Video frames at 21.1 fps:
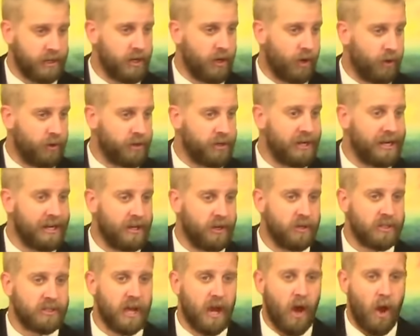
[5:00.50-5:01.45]
you, you need to
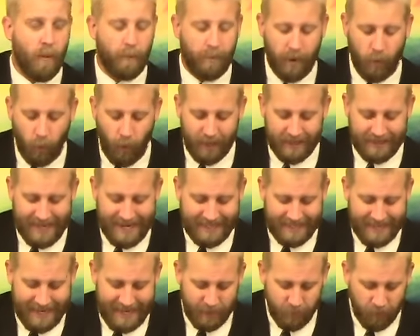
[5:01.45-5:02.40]
do this. But what they
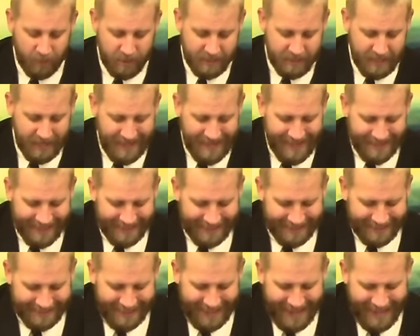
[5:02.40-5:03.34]
did was
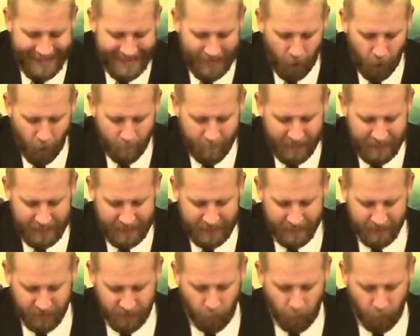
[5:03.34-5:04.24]
they omitted